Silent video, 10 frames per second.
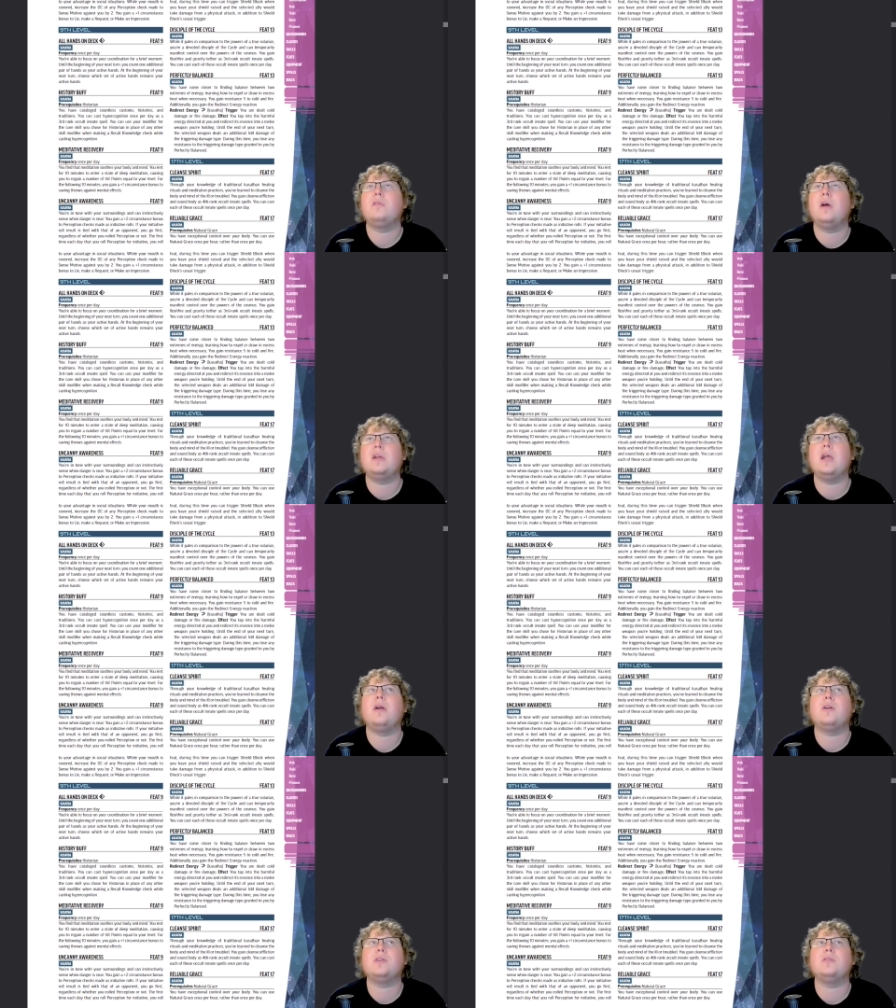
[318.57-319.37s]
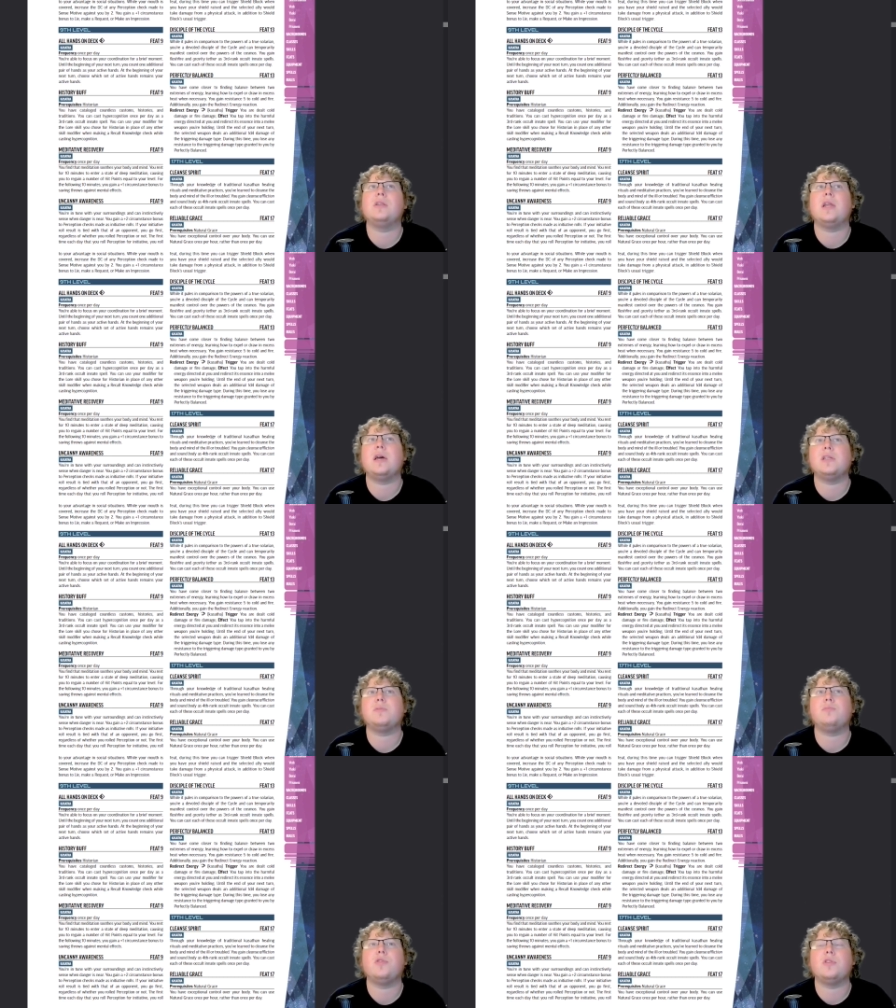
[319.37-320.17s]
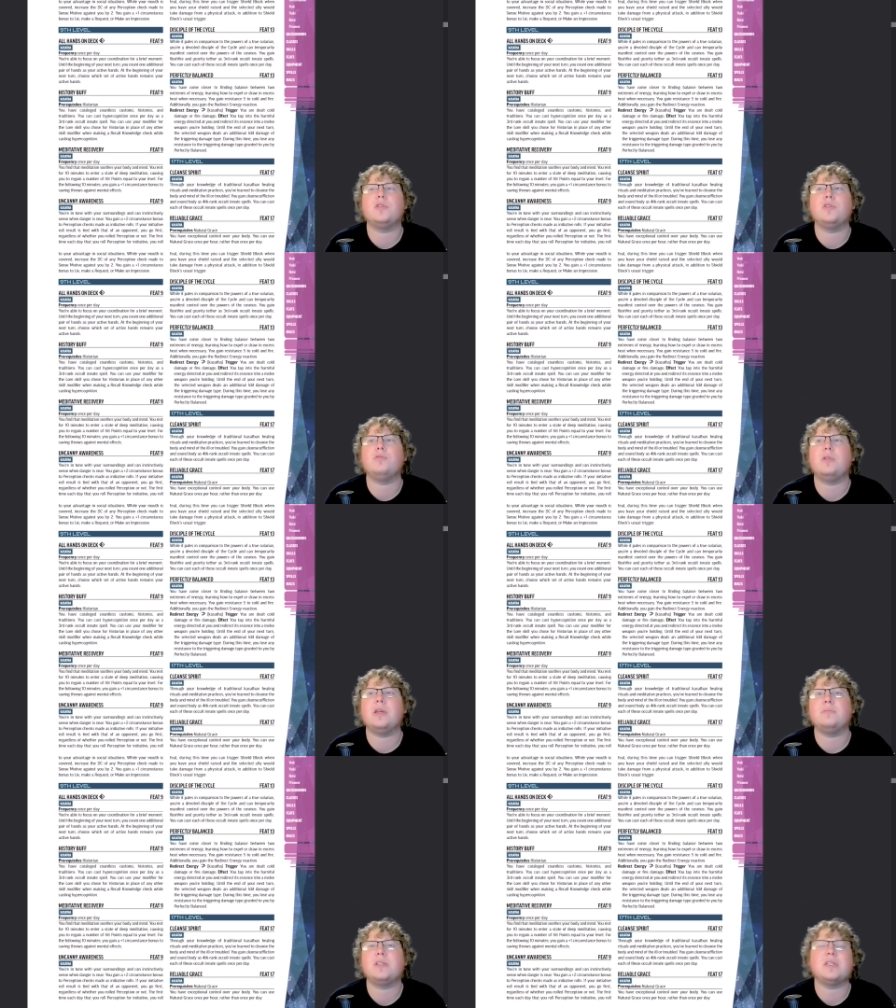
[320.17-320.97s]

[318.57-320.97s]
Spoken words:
a character that has more than 2 limbs